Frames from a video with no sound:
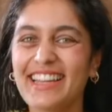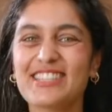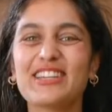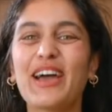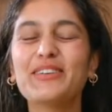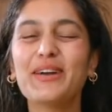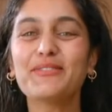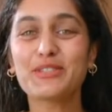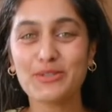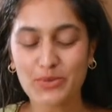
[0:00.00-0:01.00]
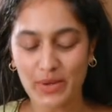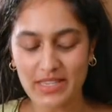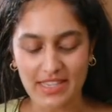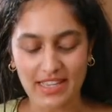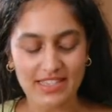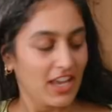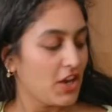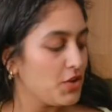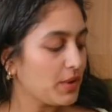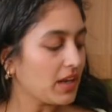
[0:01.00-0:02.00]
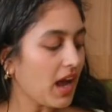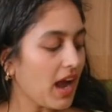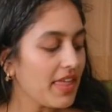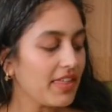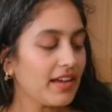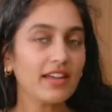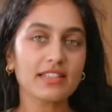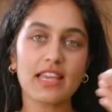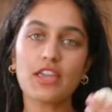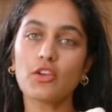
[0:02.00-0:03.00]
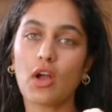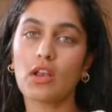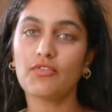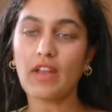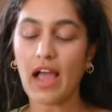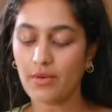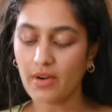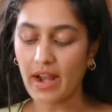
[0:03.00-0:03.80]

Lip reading: So now you have 2 choices. You can either take your cauliflower